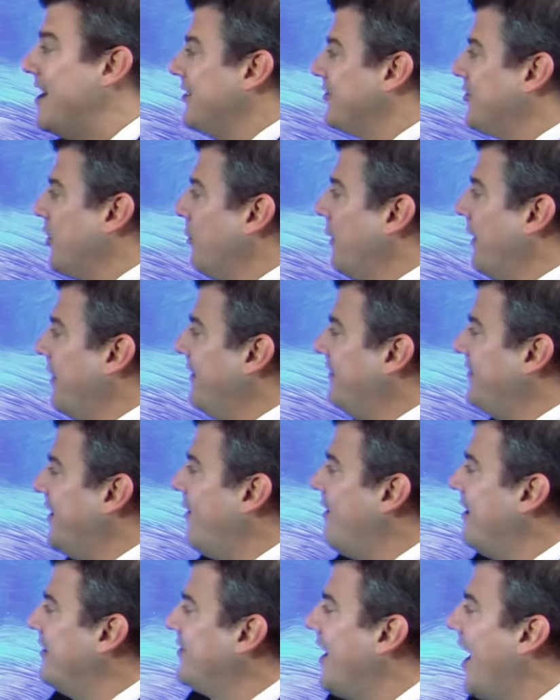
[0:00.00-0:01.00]
So where these
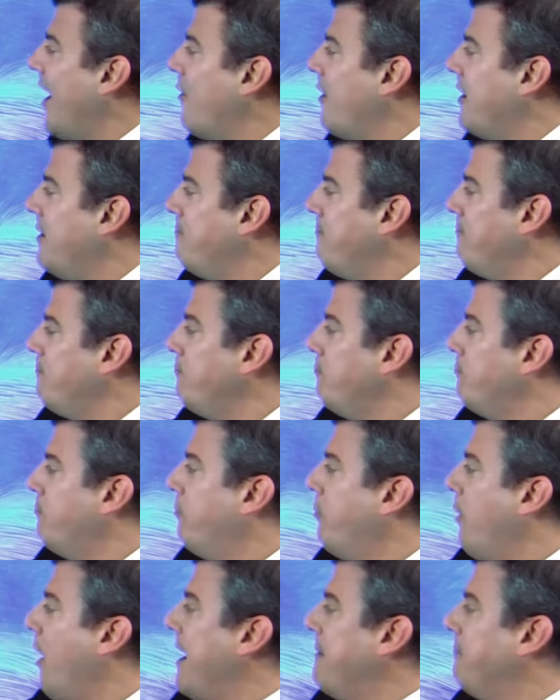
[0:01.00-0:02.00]
areas are in
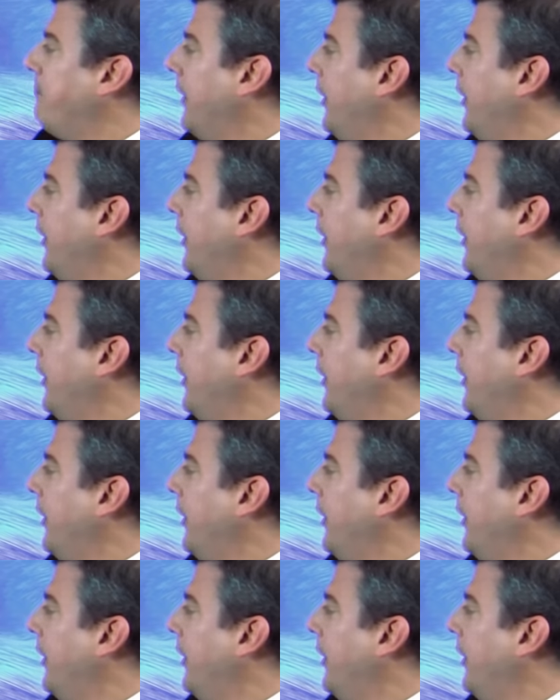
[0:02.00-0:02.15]
bright